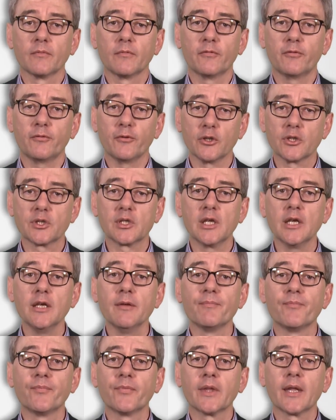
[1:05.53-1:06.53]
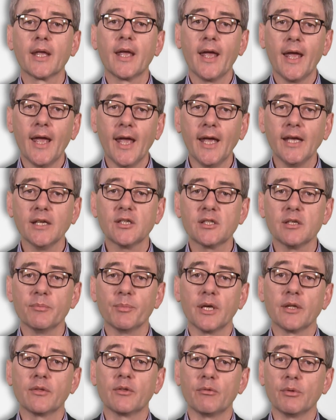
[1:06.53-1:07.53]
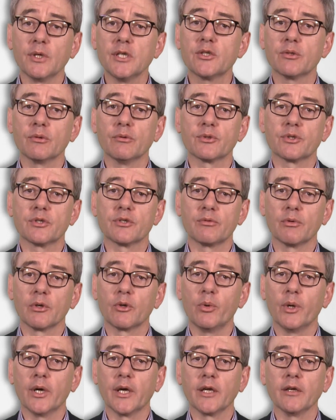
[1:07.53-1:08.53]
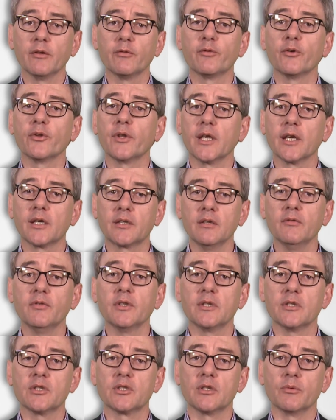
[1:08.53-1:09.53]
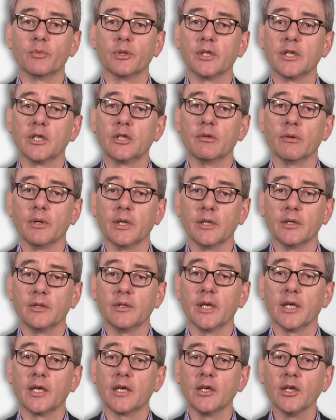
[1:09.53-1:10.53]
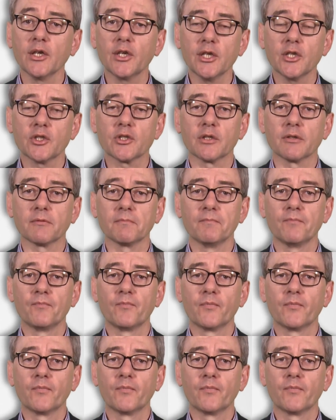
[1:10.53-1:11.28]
Firstly, estimate the resources required for the activities she will need to undertake in a kitchen.